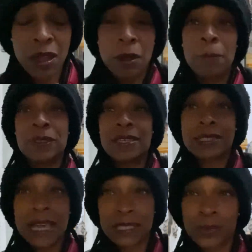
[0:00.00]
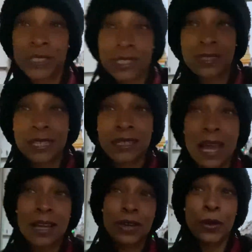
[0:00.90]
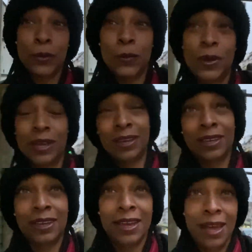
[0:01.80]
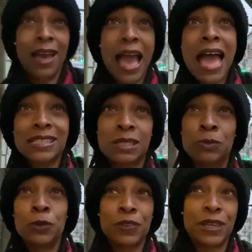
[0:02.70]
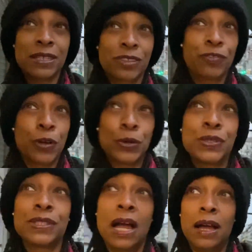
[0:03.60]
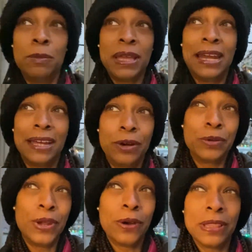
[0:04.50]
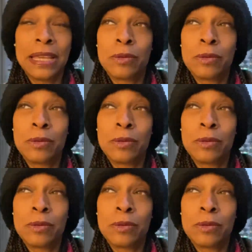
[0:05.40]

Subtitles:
but this last one just did not go as smoothly as the first. And I don't know, like